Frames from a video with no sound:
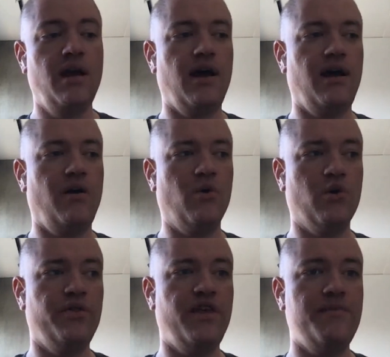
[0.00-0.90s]

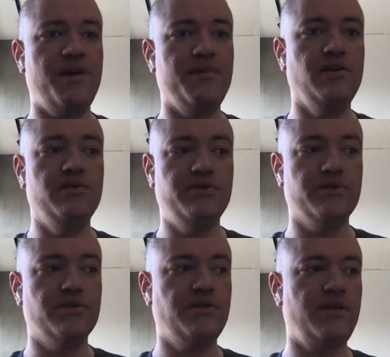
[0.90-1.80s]
or they may be
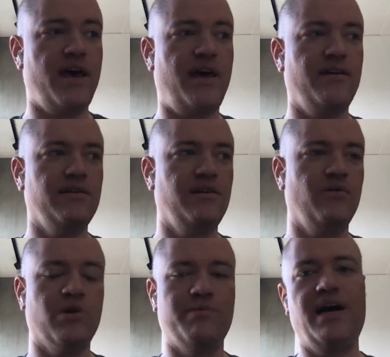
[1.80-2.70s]
users that
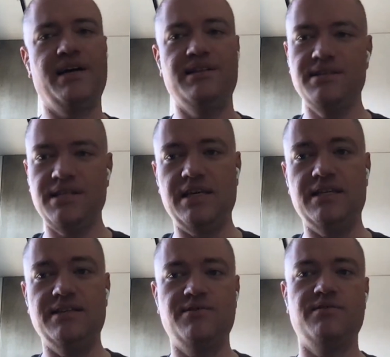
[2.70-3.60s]
we're behind the
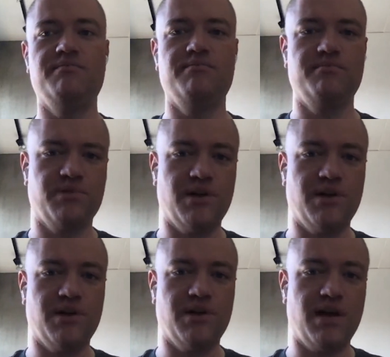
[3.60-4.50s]
scenes
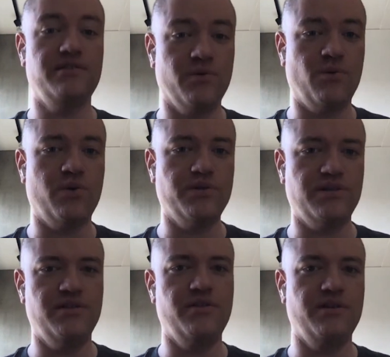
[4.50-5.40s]
processing these rewards,
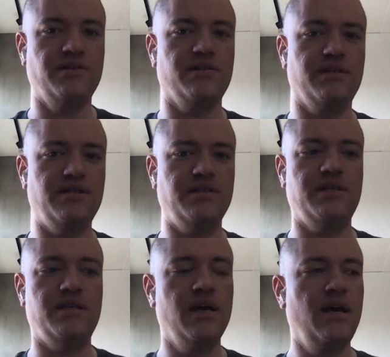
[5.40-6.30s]
and you don't necessarily
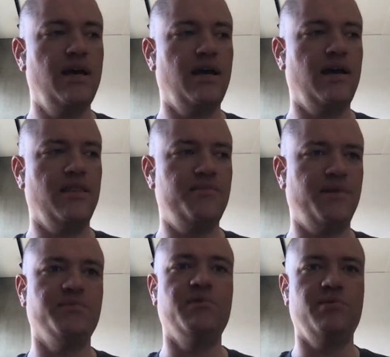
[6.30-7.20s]
see the
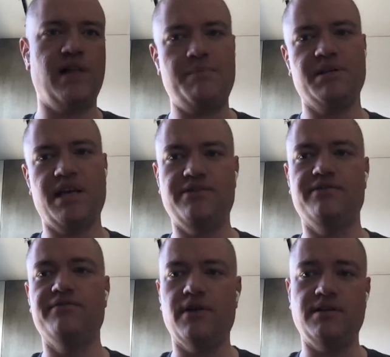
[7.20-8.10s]
Bumped mobile
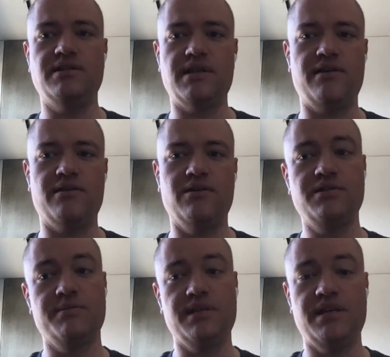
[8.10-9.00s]
application front and center.
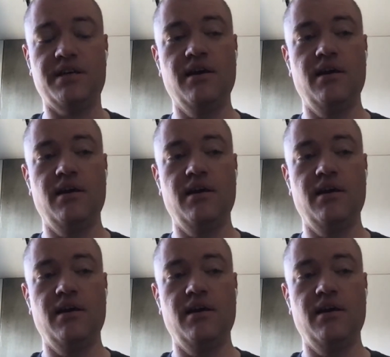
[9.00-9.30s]
Ultimately,